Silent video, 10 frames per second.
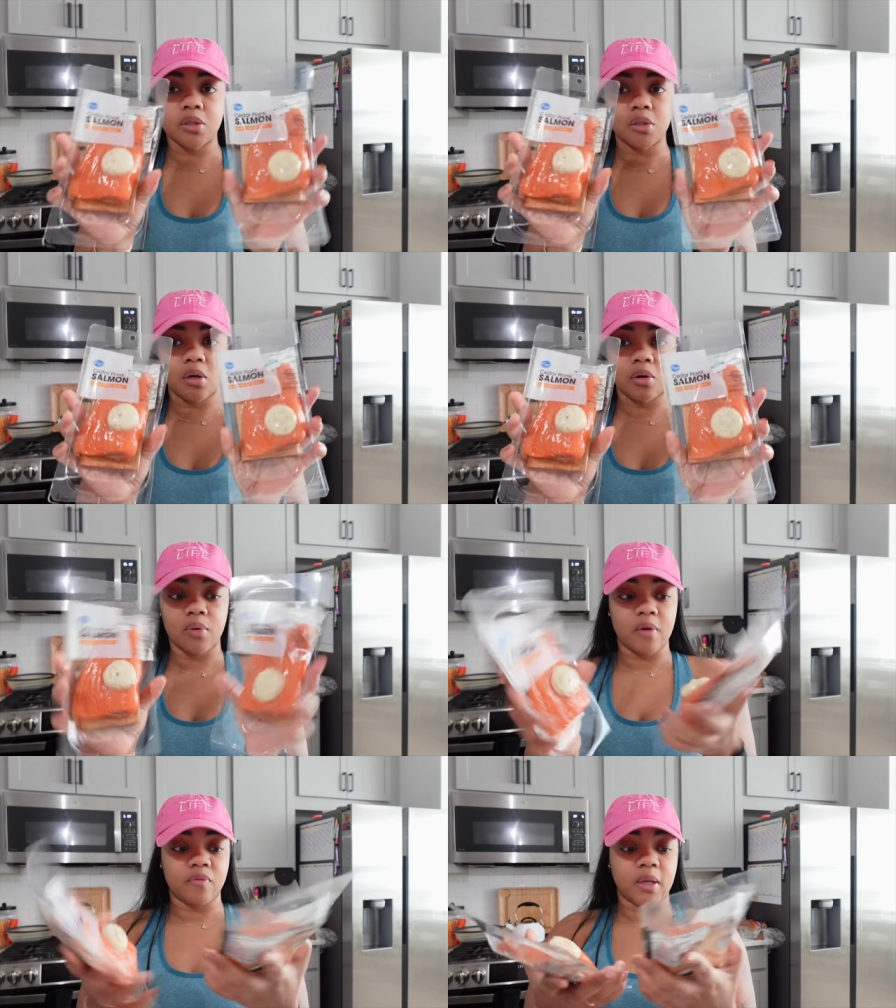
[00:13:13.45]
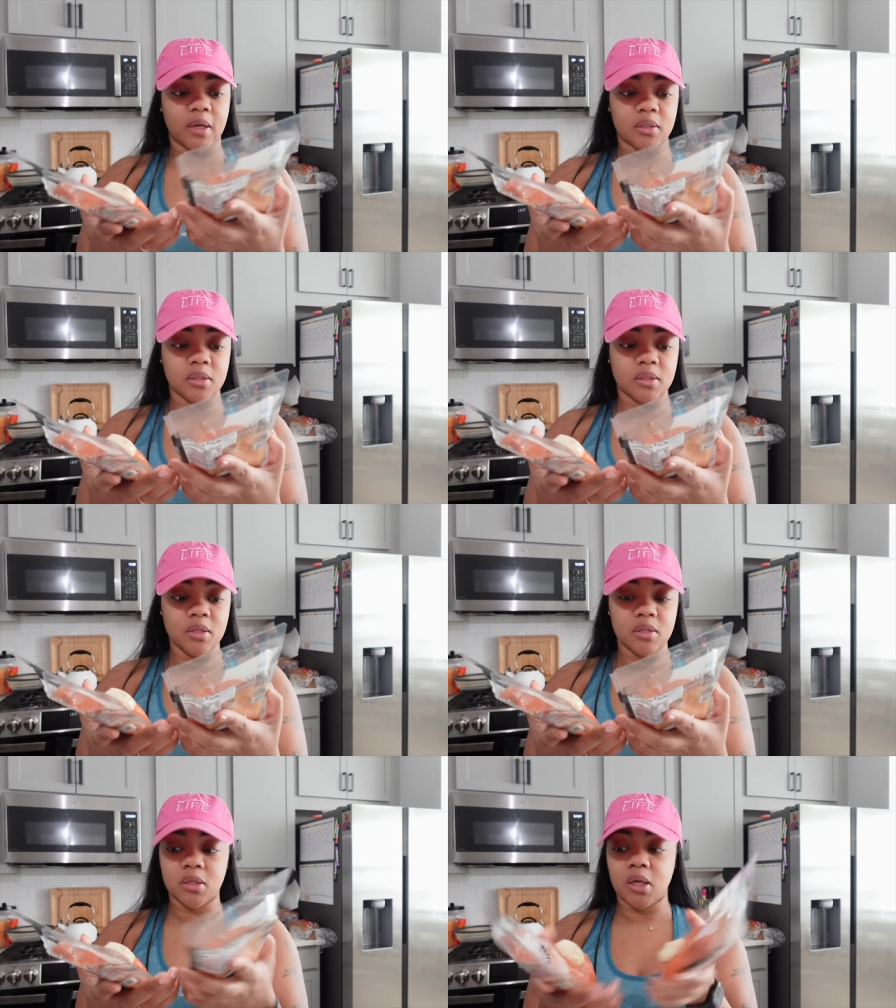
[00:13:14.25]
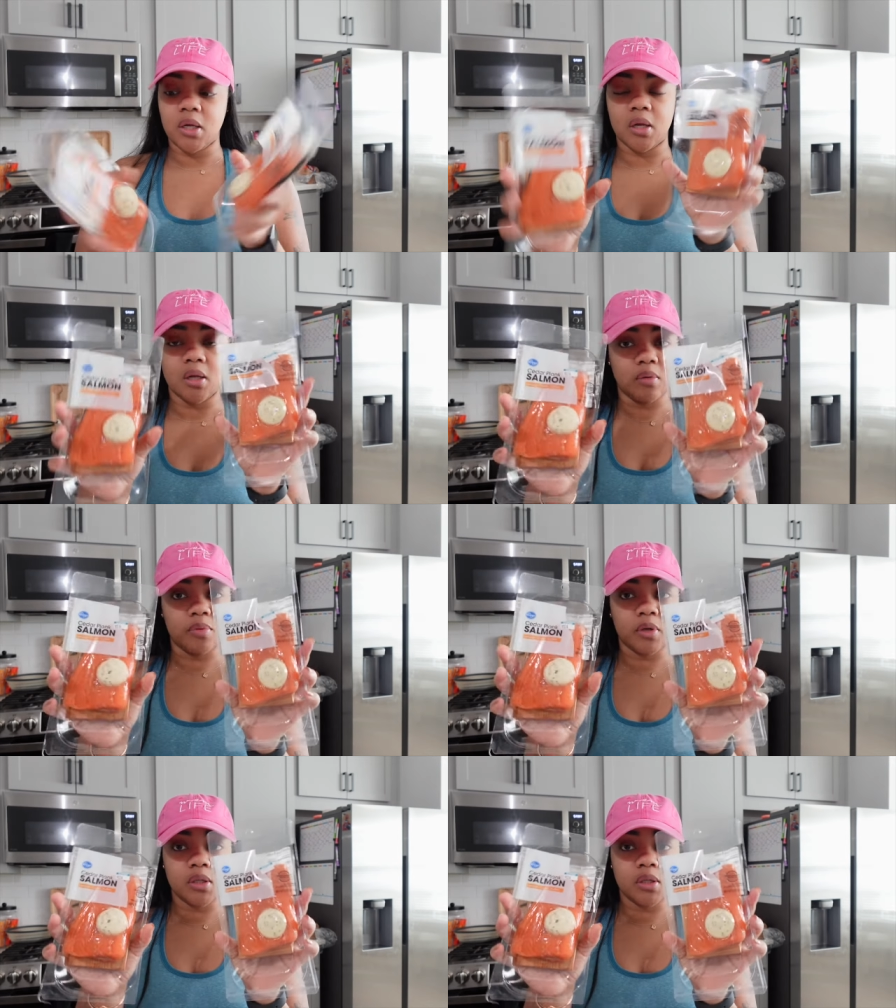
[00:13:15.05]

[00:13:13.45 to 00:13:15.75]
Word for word: So I feel like I could season it and then put